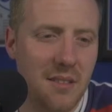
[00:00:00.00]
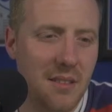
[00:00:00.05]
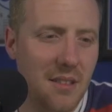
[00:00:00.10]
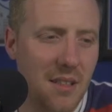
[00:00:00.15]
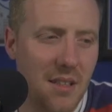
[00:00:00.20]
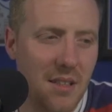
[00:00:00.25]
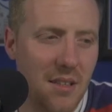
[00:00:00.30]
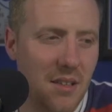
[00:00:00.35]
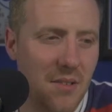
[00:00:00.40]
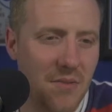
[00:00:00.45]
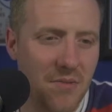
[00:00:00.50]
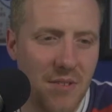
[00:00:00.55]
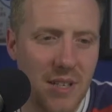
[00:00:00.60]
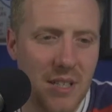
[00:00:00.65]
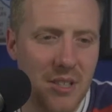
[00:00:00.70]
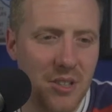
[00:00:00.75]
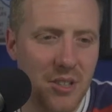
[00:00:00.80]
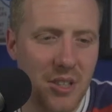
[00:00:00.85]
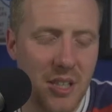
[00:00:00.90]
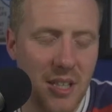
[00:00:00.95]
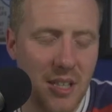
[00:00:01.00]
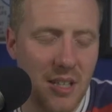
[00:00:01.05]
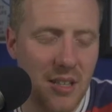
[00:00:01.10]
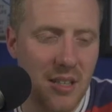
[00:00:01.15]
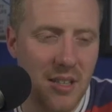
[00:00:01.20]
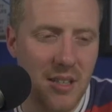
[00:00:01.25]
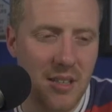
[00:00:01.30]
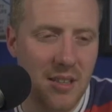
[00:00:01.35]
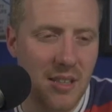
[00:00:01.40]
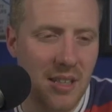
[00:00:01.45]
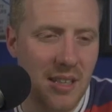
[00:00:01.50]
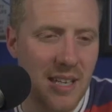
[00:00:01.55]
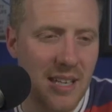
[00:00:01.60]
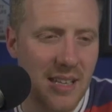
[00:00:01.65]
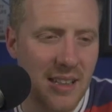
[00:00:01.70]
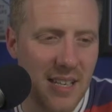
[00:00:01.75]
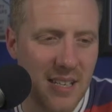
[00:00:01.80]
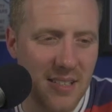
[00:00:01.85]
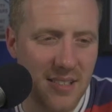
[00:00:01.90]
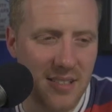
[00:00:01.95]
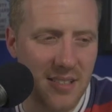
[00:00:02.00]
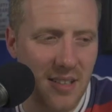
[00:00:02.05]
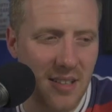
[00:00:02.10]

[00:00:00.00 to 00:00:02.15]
the lad last